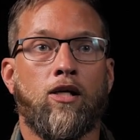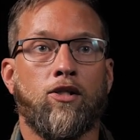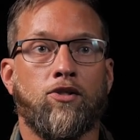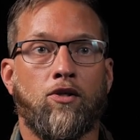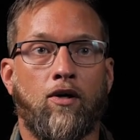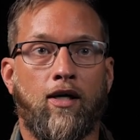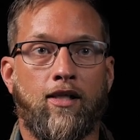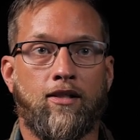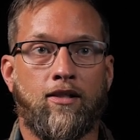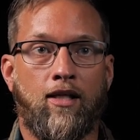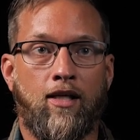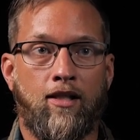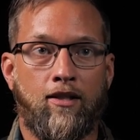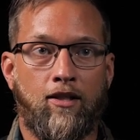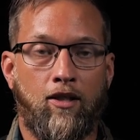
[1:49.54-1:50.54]
So I
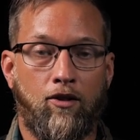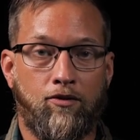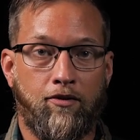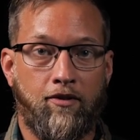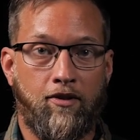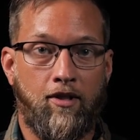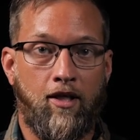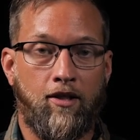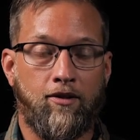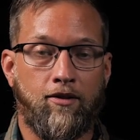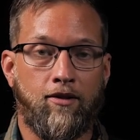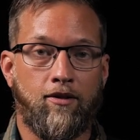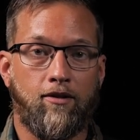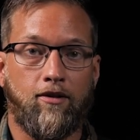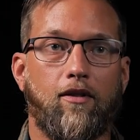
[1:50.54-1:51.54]
decided to go to the
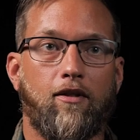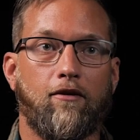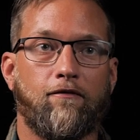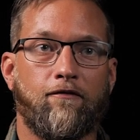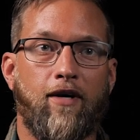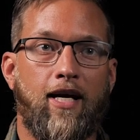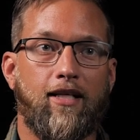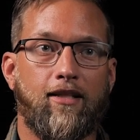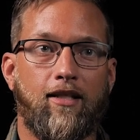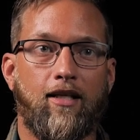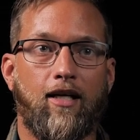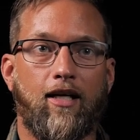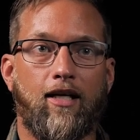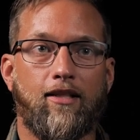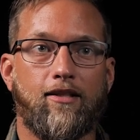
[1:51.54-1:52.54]
doctor. The fact that
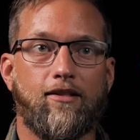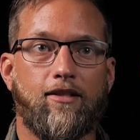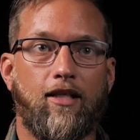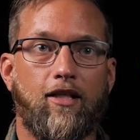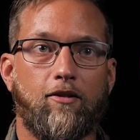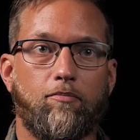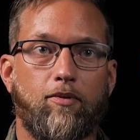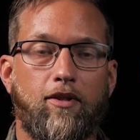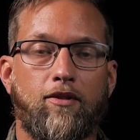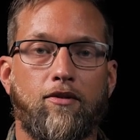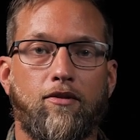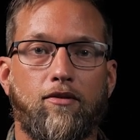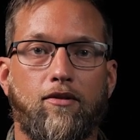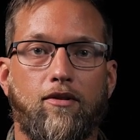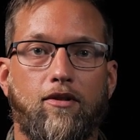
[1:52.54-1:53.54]
I had to take
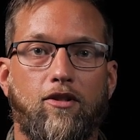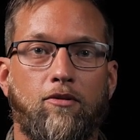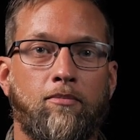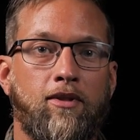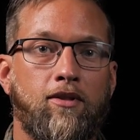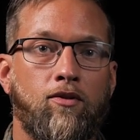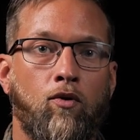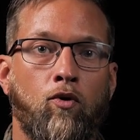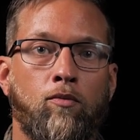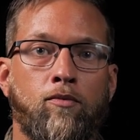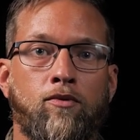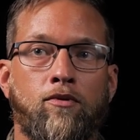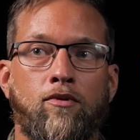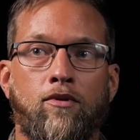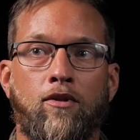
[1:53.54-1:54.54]
pills to be
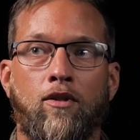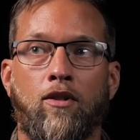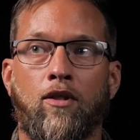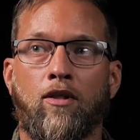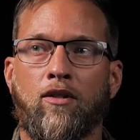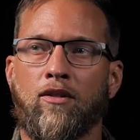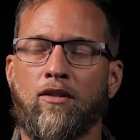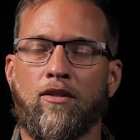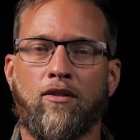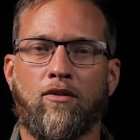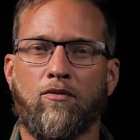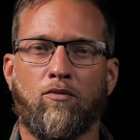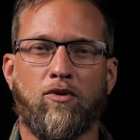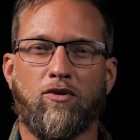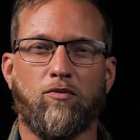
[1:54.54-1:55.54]
normal
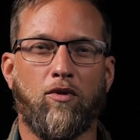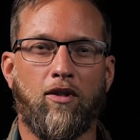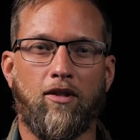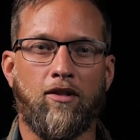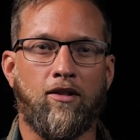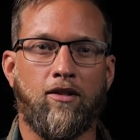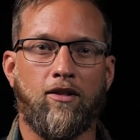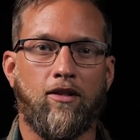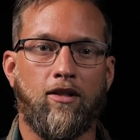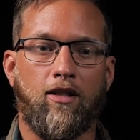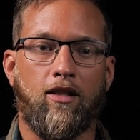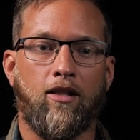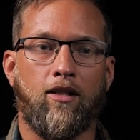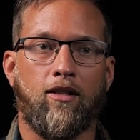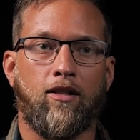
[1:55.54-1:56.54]
was what
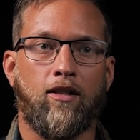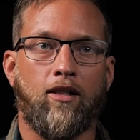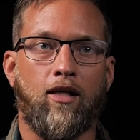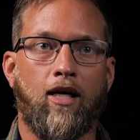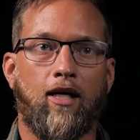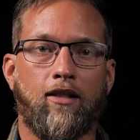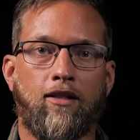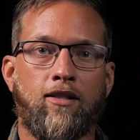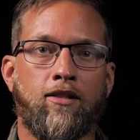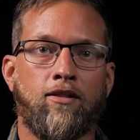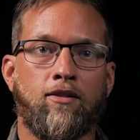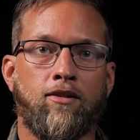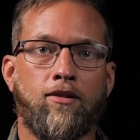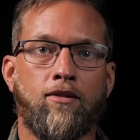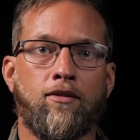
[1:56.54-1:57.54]
I
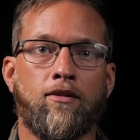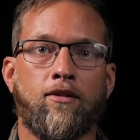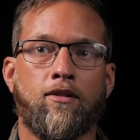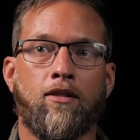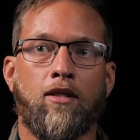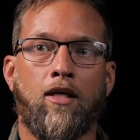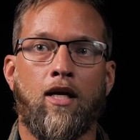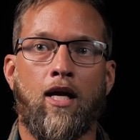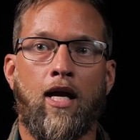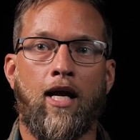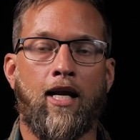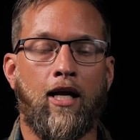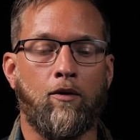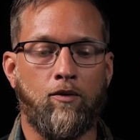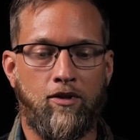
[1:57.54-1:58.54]
listened to.
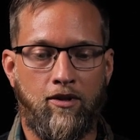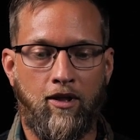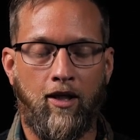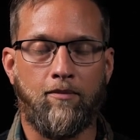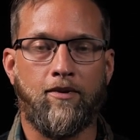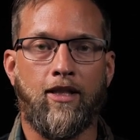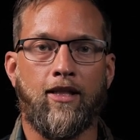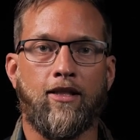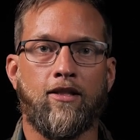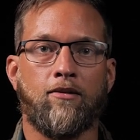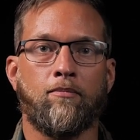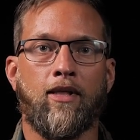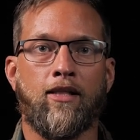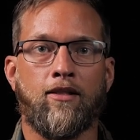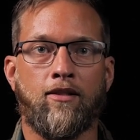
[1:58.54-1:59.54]
And I would stop taking the
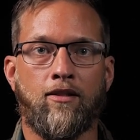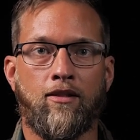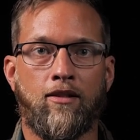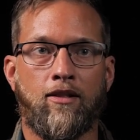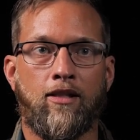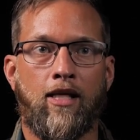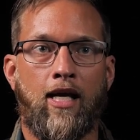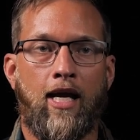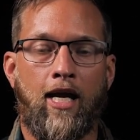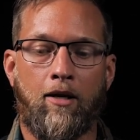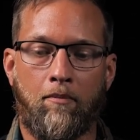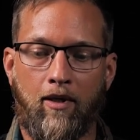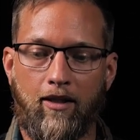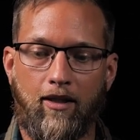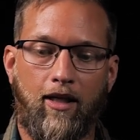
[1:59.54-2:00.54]
medicine and
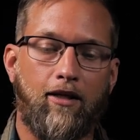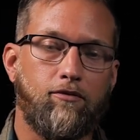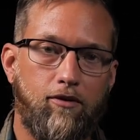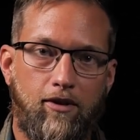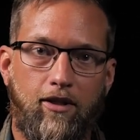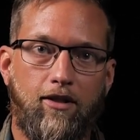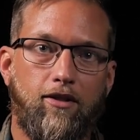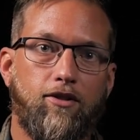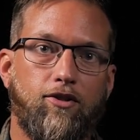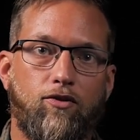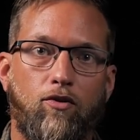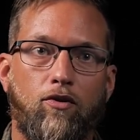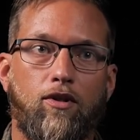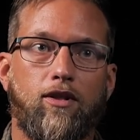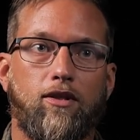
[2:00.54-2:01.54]
my life would get
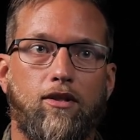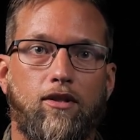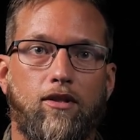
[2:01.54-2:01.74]
destroyed.